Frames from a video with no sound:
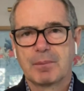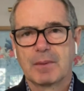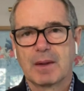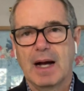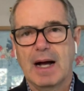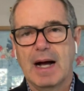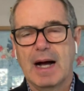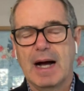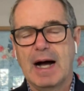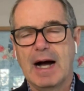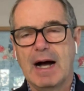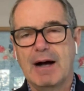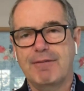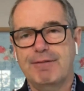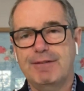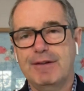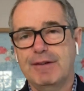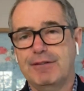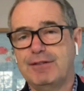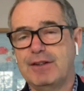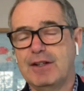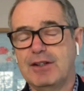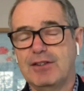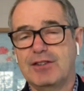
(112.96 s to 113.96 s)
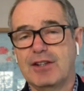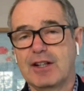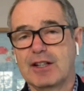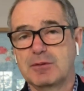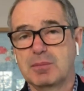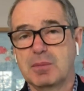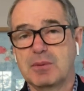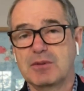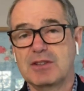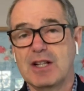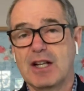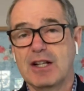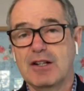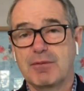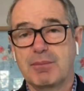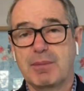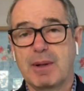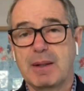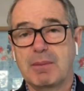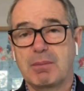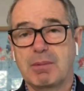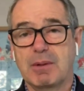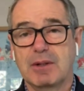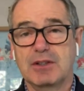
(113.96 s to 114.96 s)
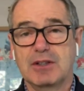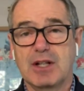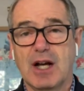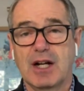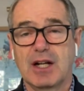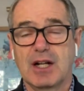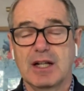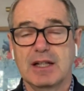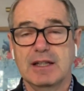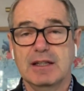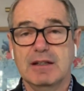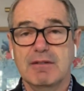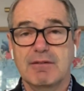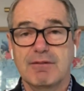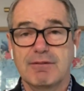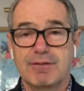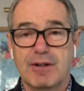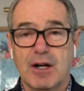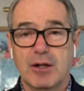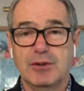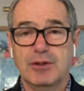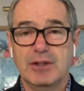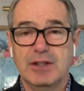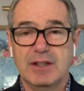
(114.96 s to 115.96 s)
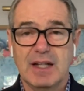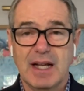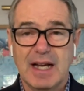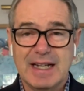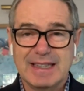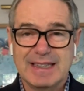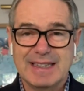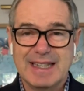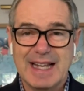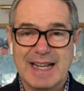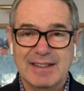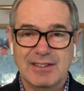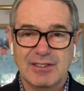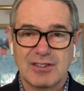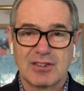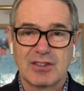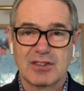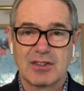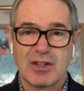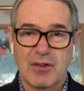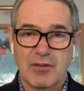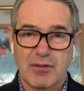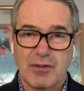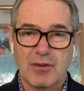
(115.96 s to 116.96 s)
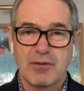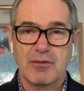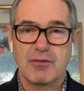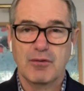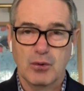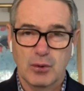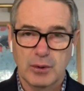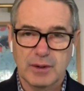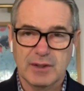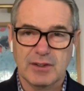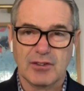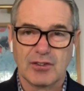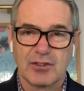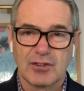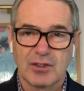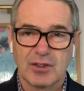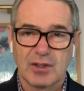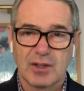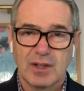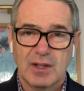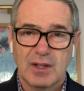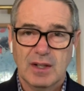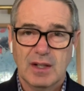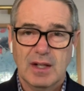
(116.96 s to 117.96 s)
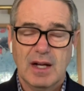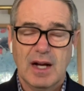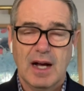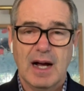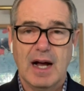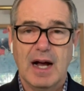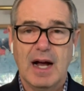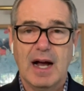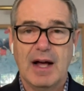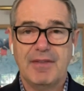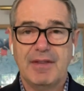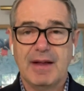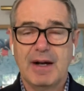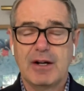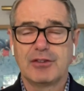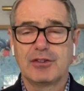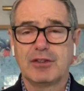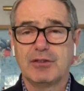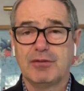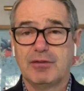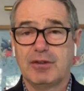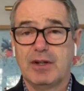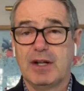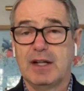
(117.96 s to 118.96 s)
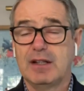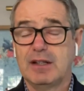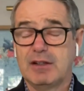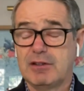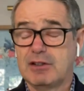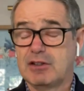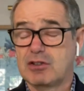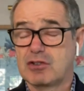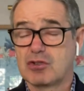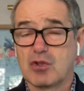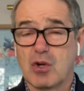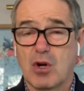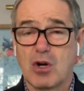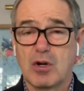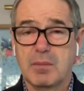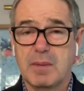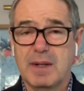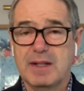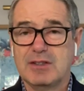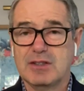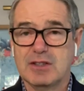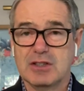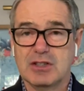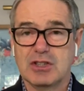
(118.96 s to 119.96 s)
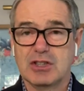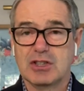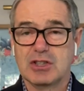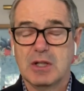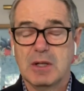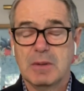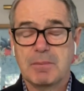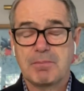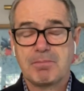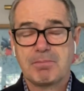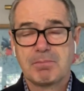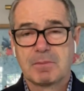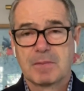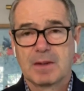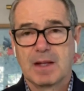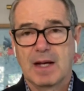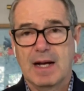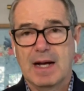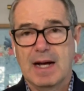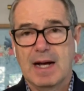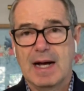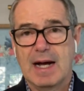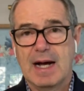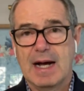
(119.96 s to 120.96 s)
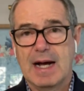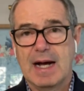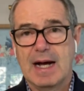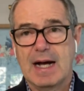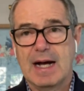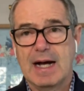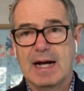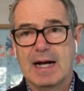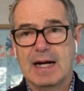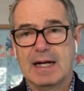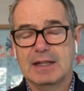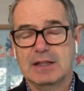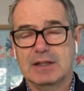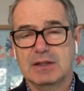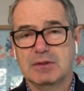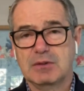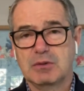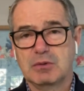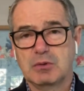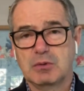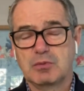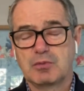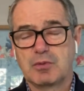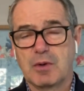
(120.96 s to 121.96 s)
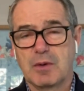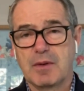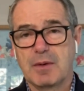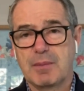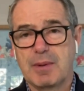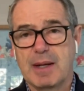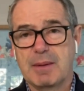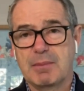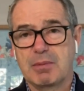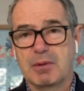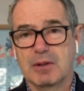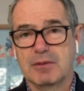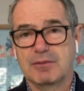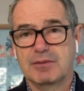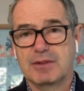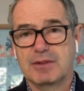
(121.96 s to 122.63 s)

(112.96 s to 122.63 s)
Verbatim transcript: Uh, fifty-six percent of people in Dunkley voted against the Voice. Mm. Uh, and that was a very strong message uh, from the people of